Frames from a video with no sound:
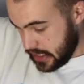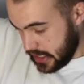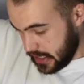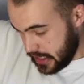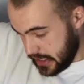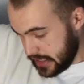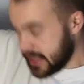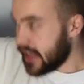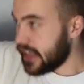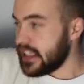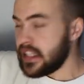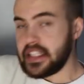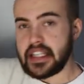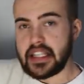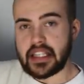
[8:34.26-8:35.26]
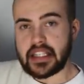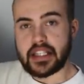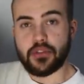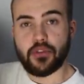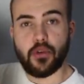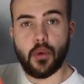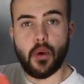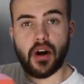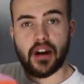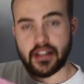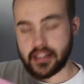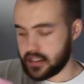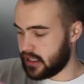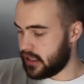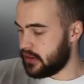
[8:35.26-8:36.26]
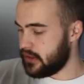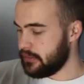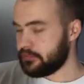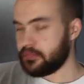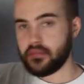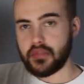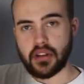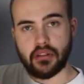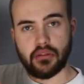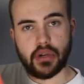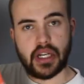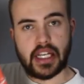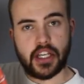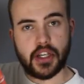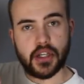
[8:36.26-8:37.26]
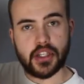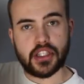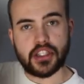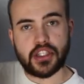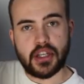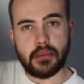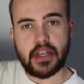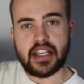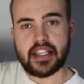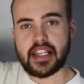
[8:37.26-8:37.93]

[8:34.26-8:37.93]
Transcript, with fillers: Uh, yeah, 1994, so really good Jimi